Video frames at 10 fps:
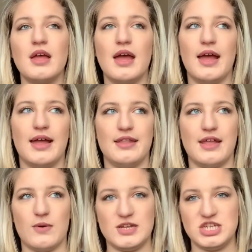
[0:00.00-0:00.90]
And
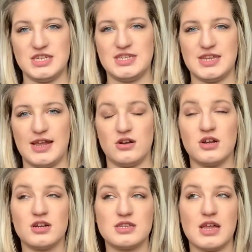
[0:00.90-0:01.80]
that way she stayed on
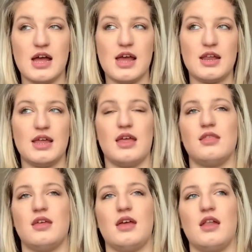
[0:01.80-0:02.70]
her side. And
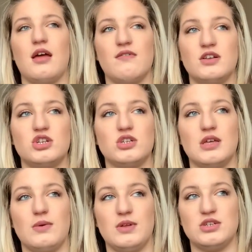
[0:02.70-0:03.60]
then
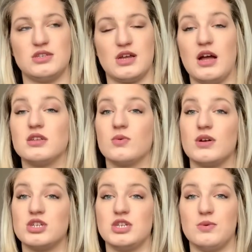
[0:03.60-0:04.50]
eventually we just got to where
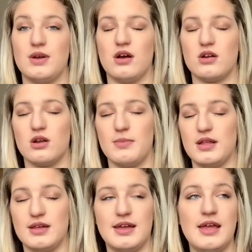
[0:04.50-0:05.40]
she went on her
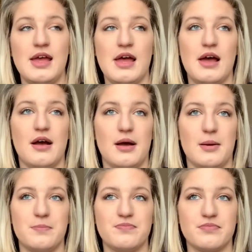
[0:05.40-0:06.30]
belly.
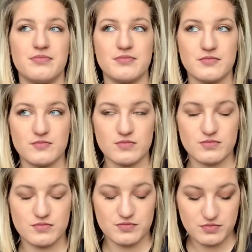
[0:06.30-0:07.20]

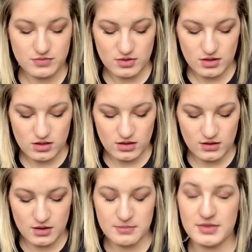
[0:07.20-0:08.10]

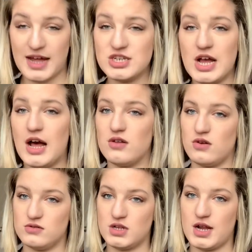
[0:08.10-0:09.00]
That child
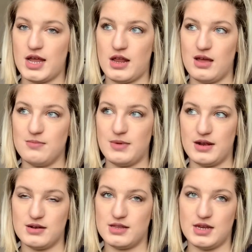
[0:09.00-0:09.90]
holds her head up
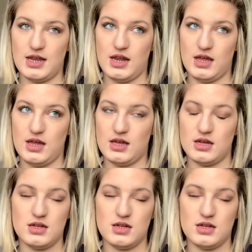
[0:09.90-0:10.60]
better than any